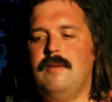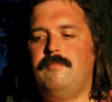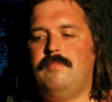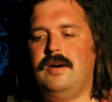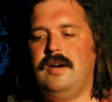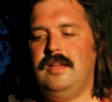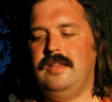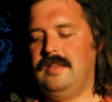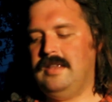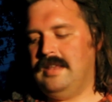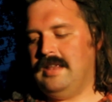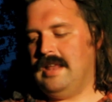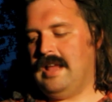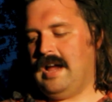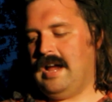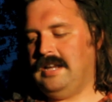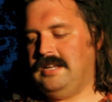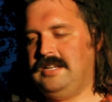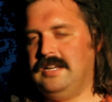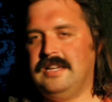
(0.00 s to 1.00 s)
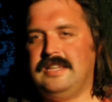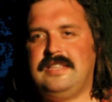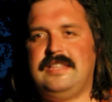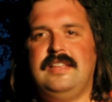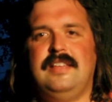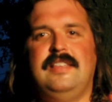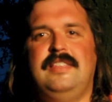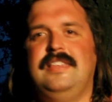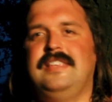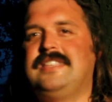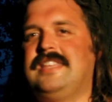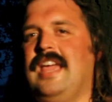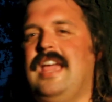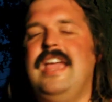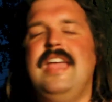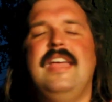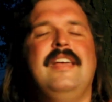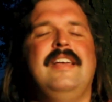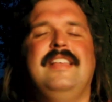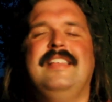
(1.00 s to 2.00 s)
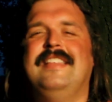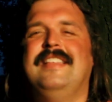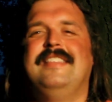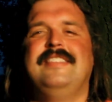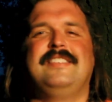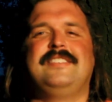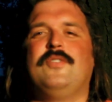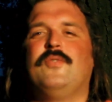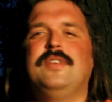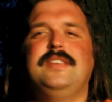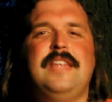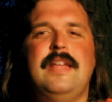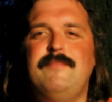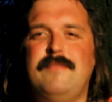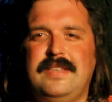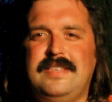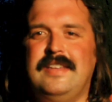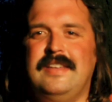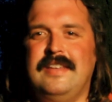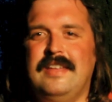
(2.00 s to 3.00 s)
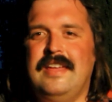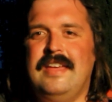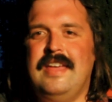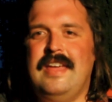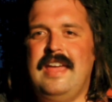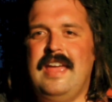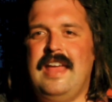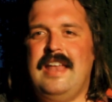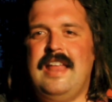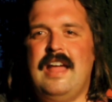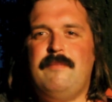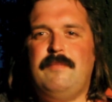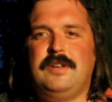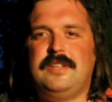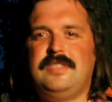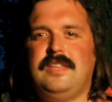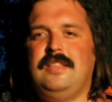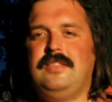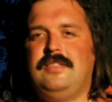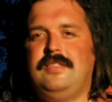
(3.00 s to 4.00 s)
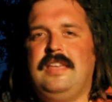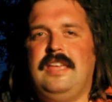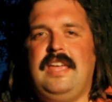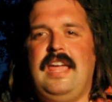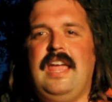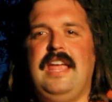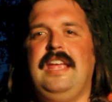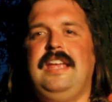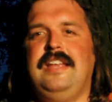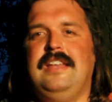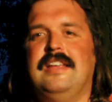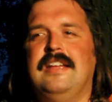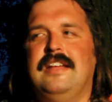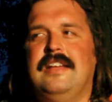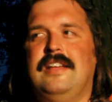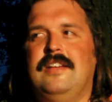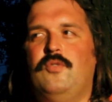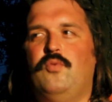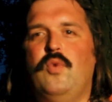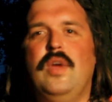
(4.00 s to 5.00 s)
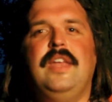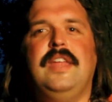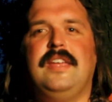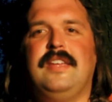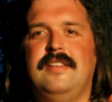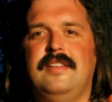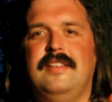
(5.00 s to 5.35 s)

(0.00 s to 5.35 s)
But this game, the story's Edmonton, and how much they hate winning.